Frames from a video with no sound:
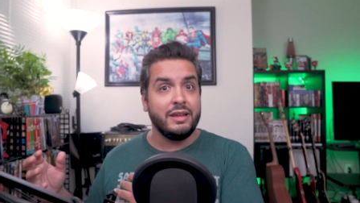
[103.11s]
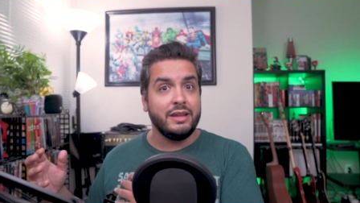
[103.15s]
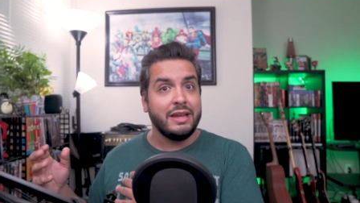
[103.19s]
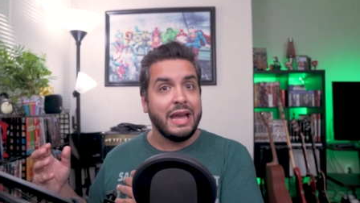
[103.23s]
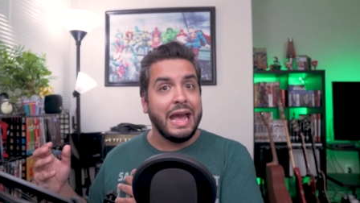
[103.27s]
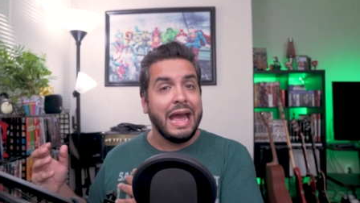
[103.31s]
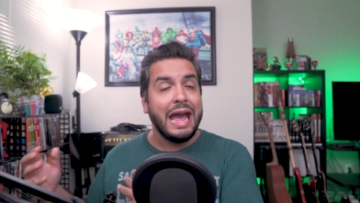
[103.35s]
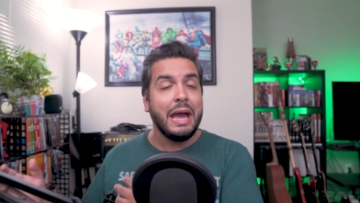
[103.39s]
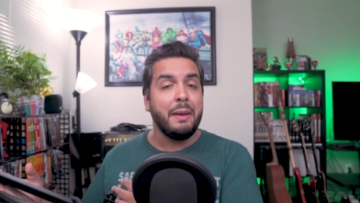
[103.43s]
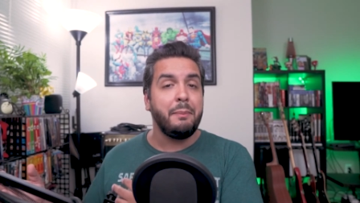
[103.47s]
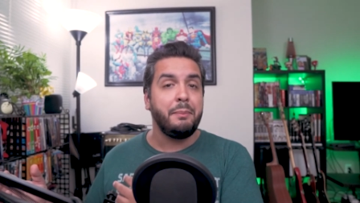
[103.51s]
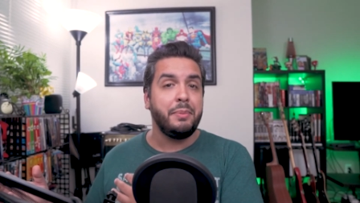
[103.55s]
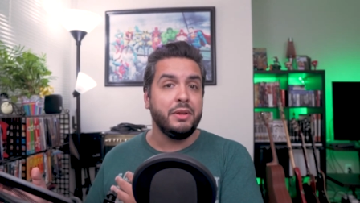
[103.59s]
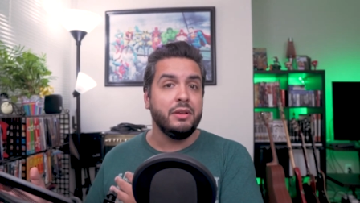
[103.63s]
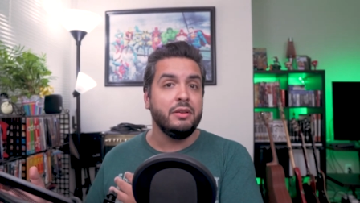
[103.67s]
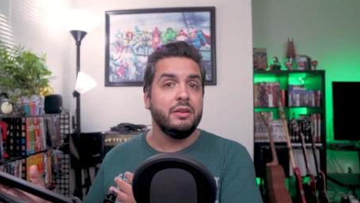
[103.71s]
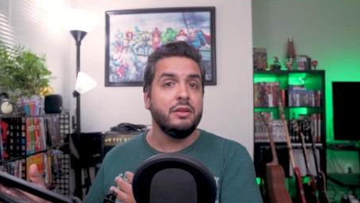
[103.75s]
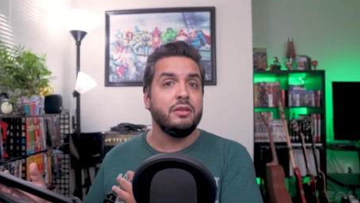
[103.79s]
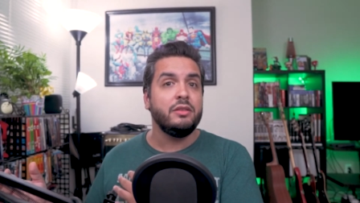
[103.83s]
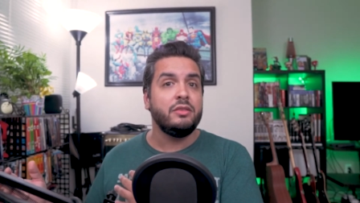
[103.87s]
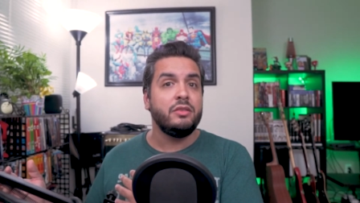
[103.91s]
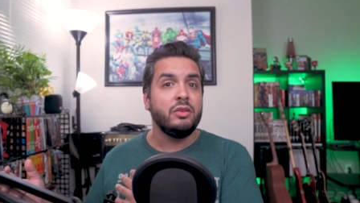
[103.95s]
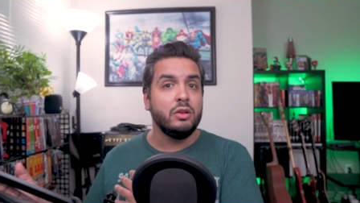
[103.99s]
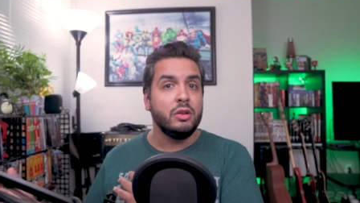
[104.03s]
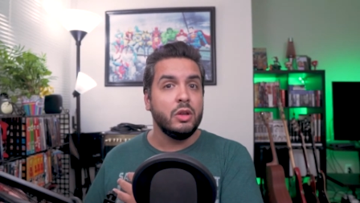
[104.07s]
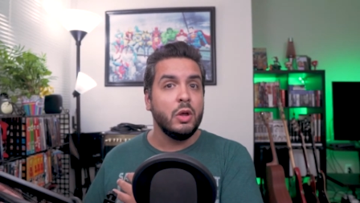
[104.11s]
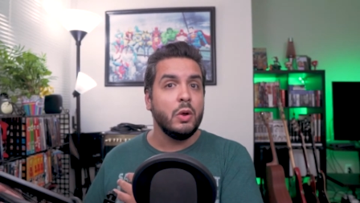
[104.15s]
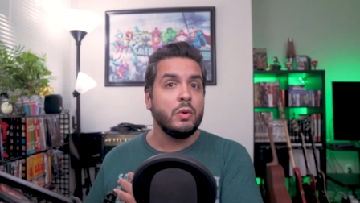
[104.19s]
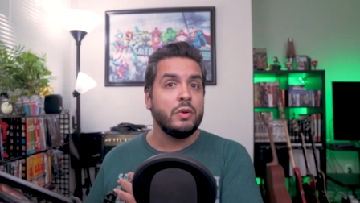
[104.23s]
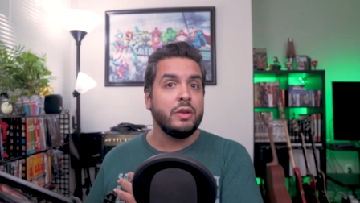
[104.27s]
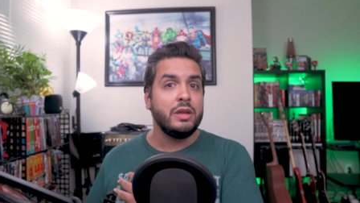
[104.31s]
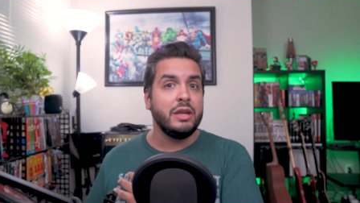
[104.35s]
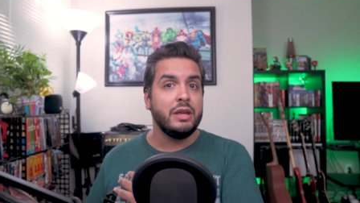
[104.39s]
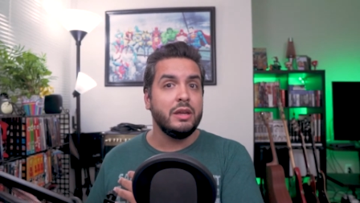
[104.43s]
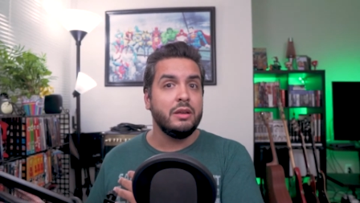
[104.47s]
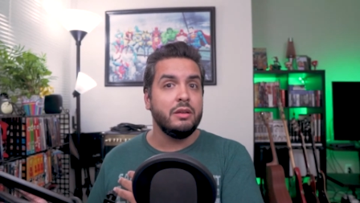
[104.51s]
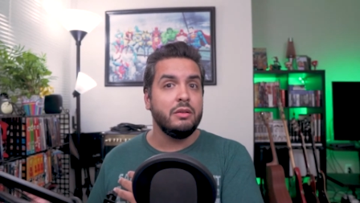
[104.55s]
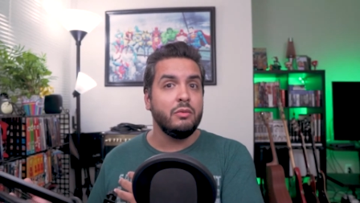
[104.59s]
happened to
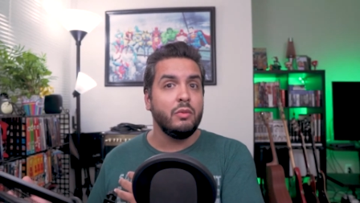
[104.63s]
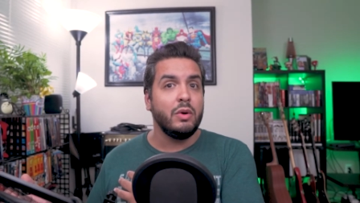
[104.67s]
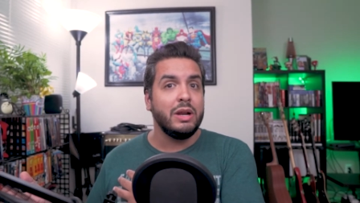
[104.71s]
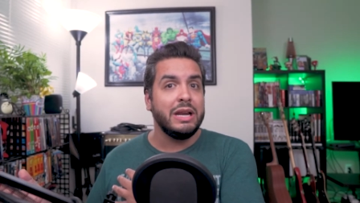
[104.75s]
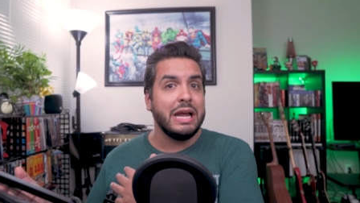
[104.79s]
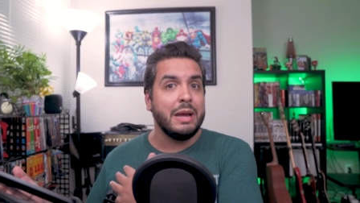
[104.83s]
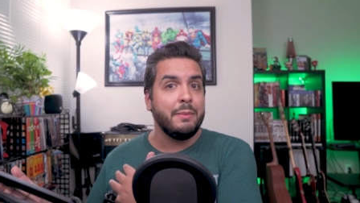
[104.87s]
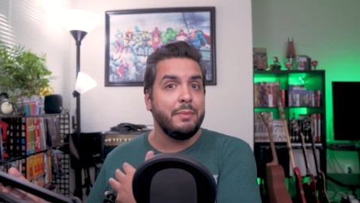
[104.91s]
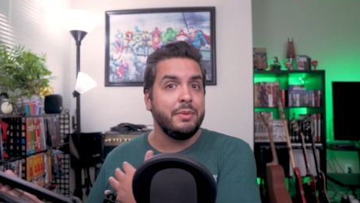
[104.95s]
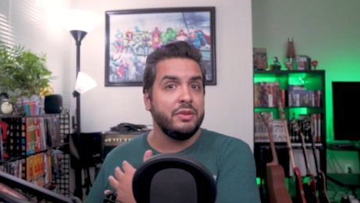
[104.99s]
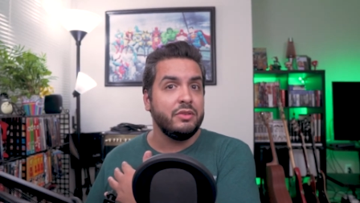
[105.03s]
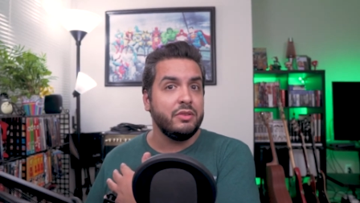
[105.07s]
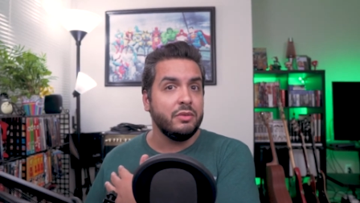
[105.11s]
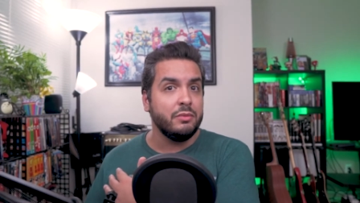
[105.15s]
Loki and what happened